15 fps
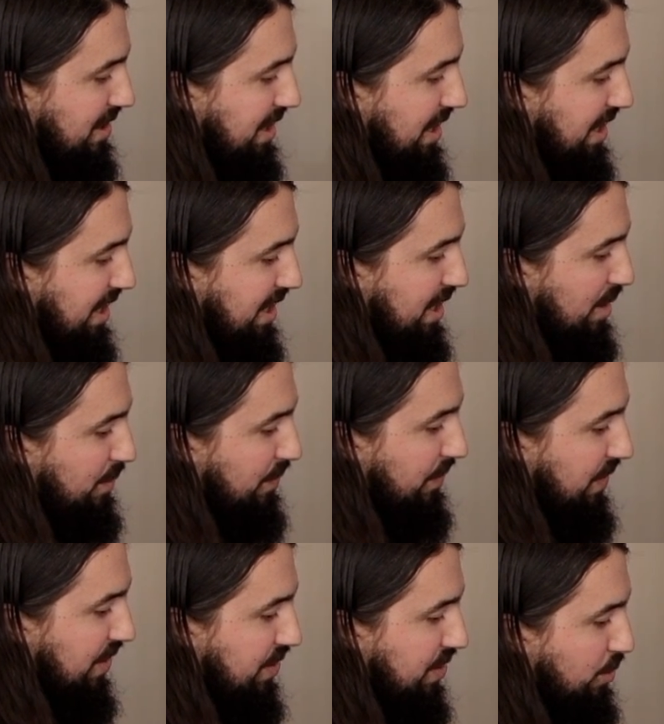
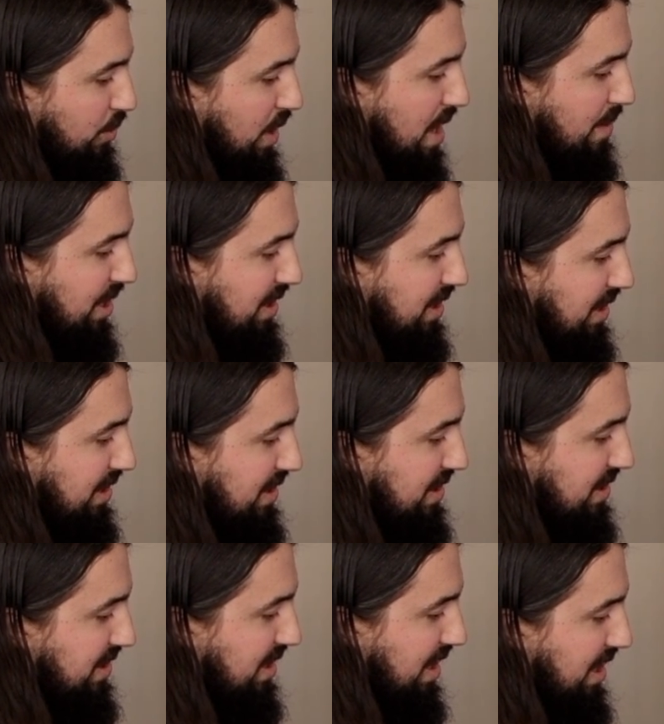The ceramic
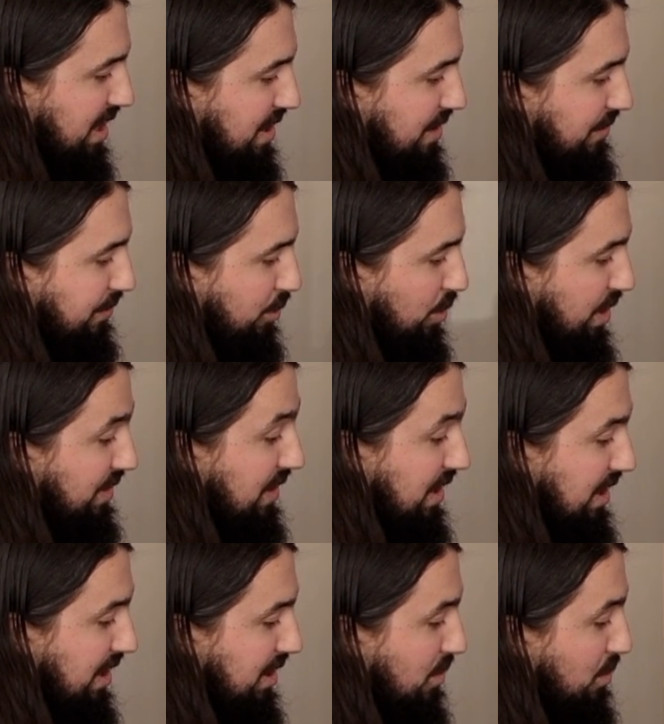is, for one
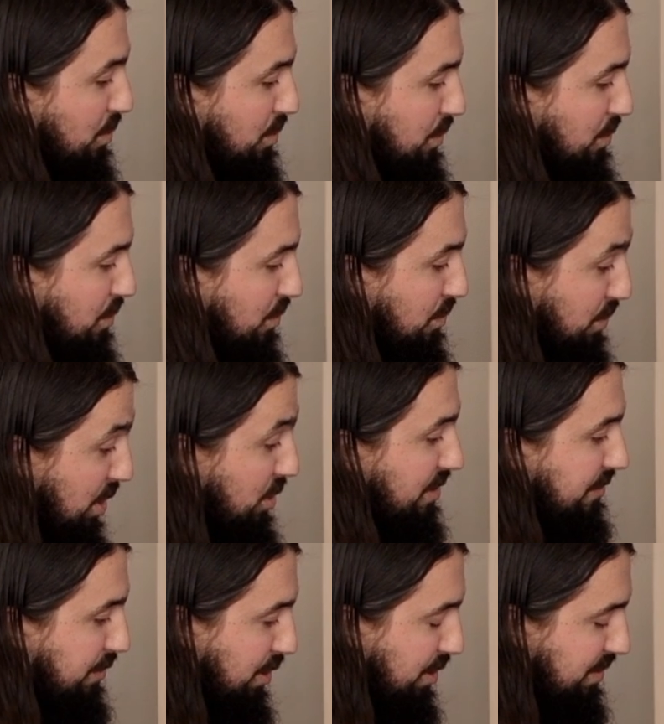thing,
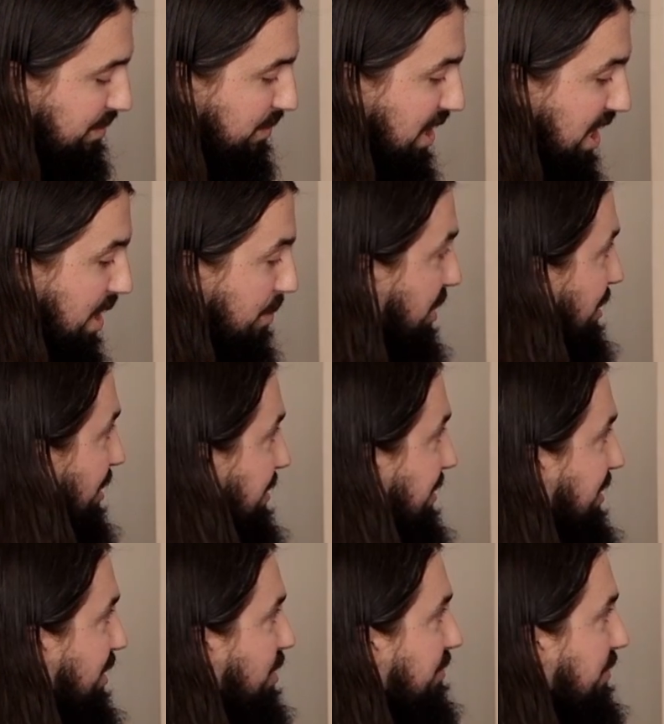beautiful, but
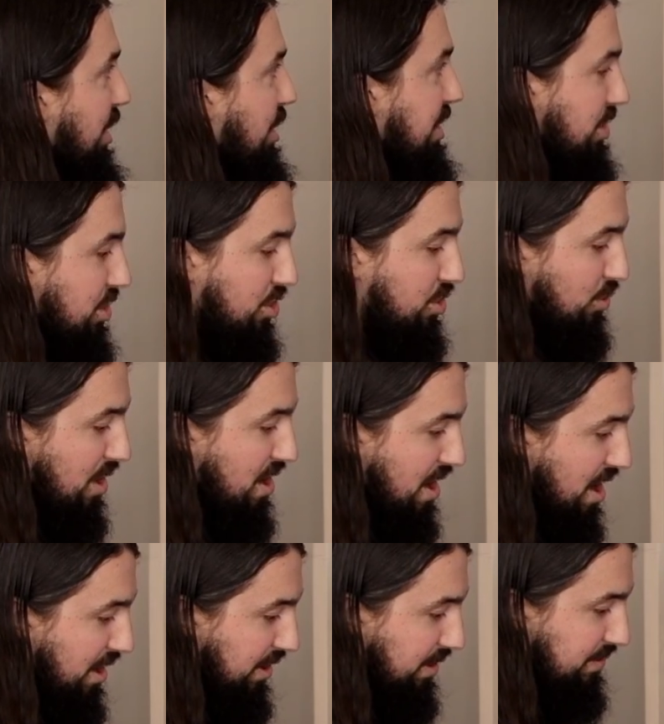also very
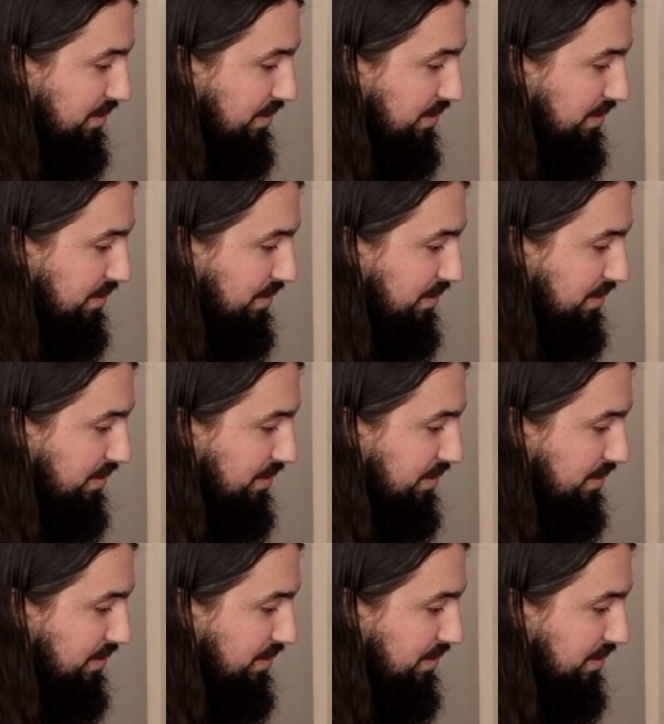strong.